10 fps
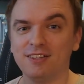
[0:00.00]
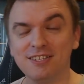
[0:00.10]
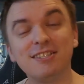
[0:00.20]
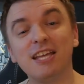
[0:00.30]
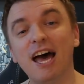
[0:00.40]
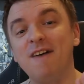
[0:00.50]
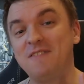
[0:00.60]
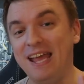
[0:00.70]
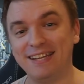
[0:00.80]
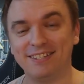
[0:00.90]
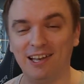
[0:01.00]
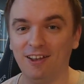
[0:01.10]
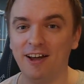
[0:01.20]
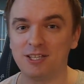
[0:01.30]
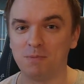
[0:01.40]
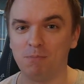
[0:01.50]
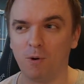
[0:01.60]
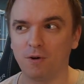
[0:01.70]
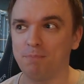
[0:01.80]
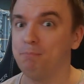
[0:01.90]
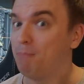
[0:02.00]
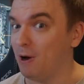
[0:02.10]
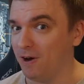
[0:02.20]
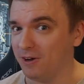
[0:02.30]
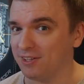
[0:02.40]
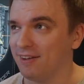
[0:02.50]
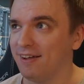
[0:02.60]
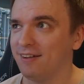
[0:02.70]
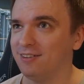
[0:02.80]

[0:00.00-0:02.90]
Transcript: doesn't have SLI support but